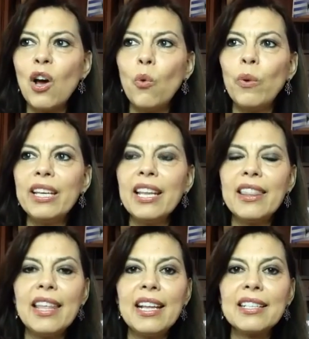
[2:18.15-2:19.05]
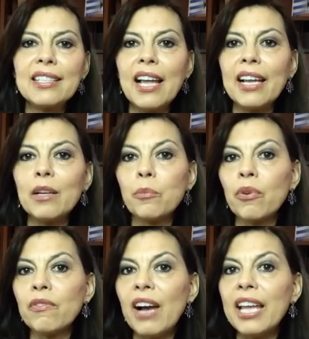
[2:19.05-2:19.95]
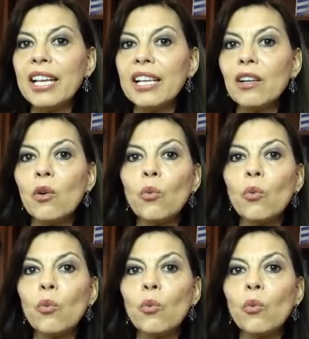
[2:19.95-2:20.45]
We did things like providing